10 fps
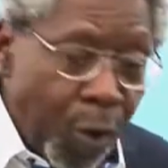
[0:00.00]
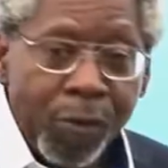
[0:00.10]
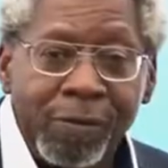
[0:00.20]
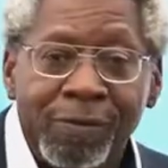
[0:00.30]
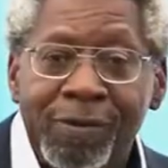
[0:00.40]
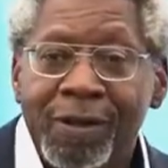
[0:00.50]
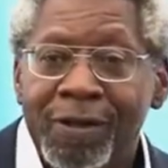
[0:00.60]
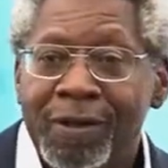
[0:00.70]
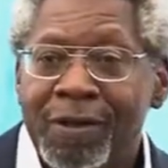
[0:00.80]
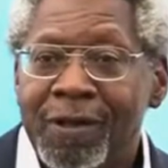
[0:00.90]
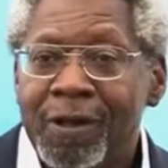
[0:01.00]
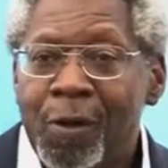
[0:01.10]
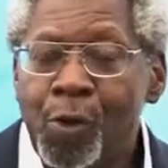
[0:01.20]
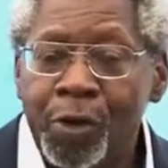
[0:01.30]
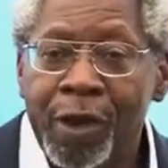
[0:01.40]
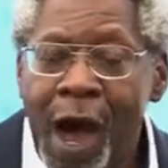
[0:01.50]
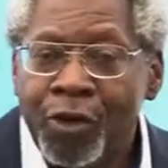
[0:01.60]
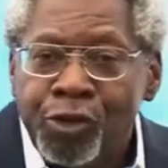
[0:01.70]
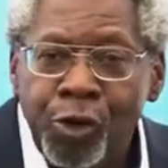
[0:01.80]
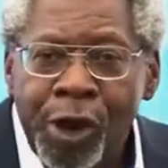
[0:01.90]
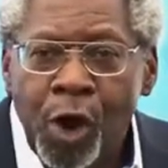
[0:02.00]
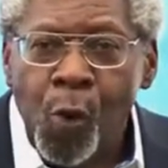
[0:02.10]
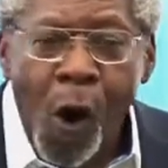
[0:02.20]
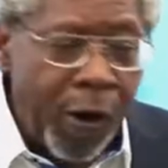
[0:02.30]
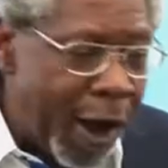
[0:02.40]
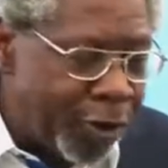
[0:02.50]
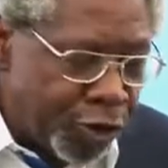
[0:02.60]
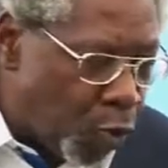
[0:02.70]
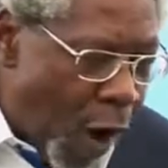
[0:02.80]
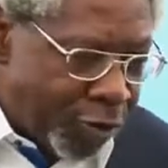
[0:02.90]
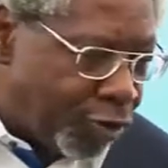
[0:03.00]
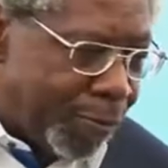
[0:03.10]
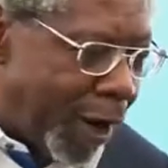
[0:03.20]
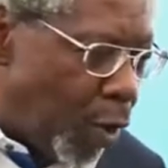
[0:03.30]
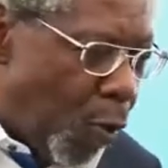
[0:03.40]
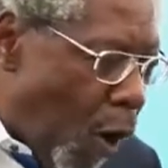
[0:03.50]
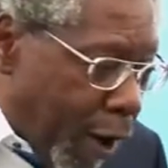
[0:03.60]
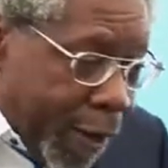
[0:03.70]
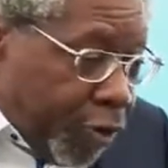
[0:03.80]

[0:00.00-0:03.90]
oh, no. Well, then how did you learn how to walk? I just watched somebody walk.